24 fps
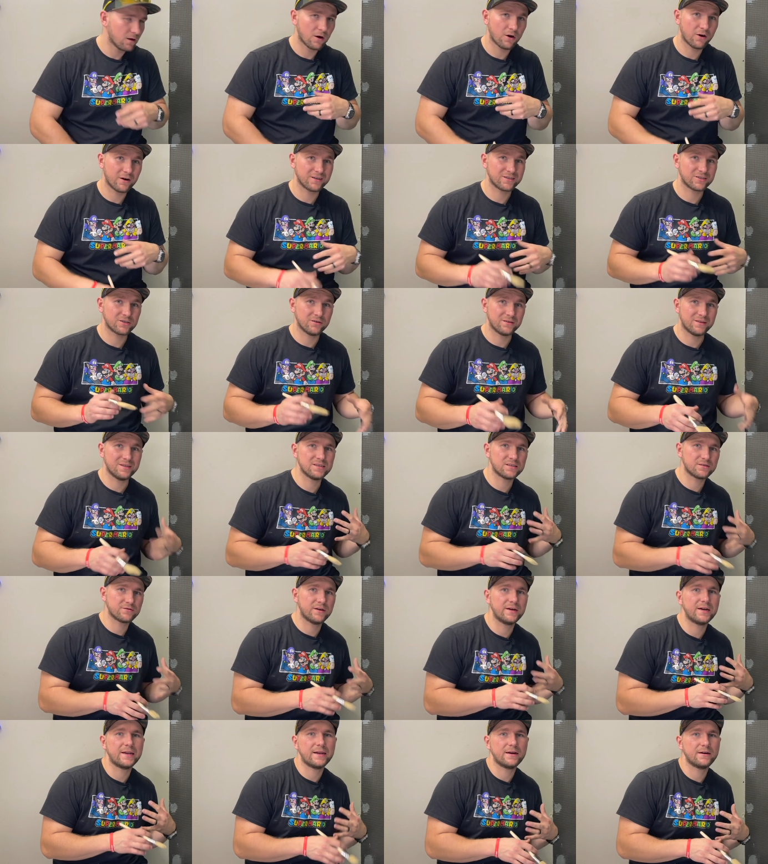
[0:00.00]
So this
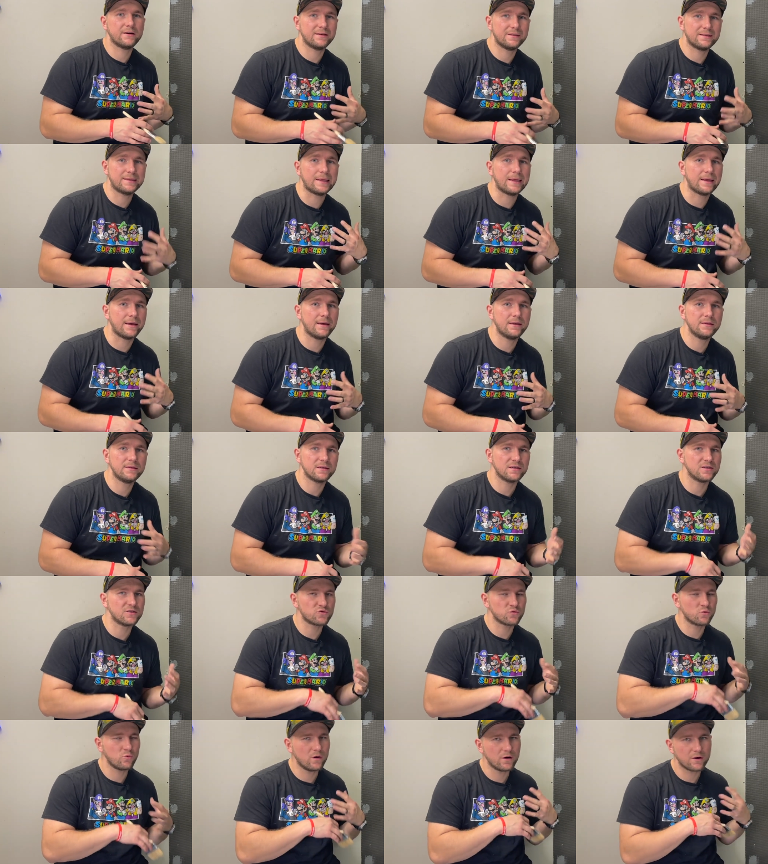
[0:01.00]
right here at the end
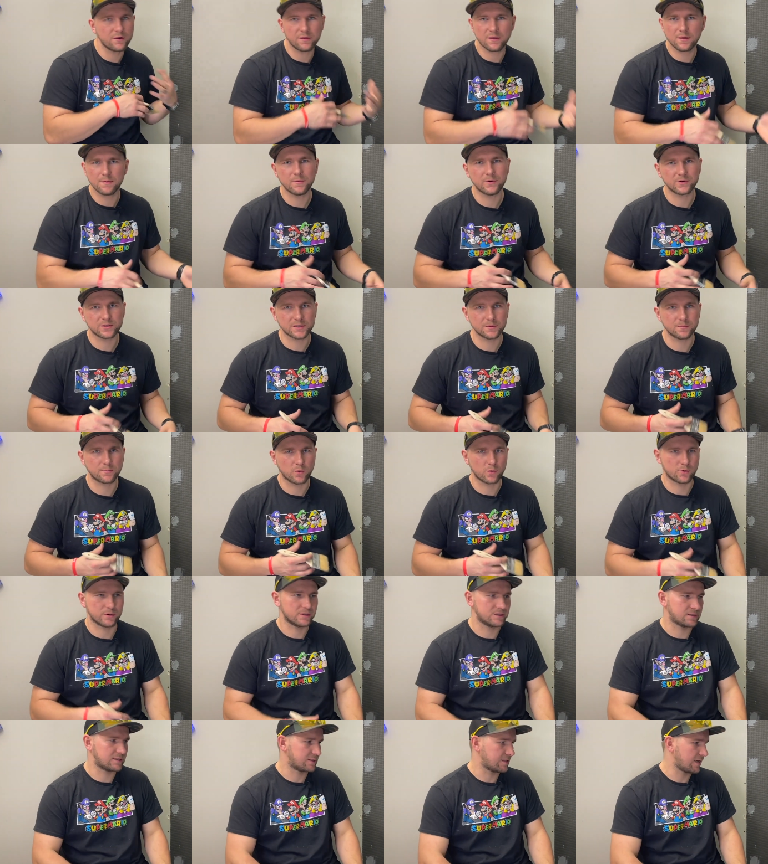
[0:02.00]
is one of the most
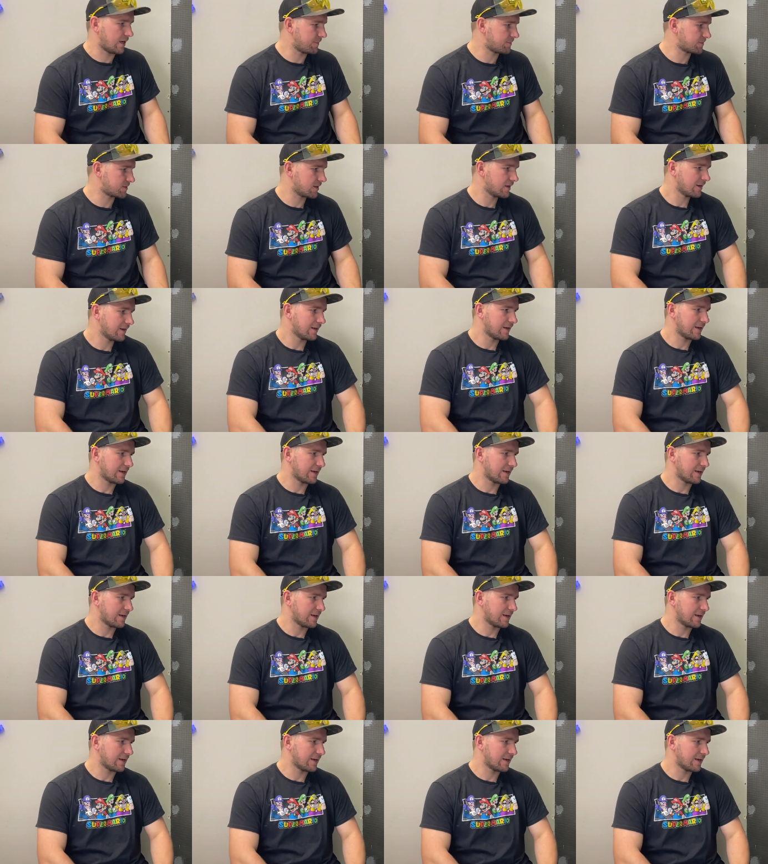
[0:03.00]
important steps.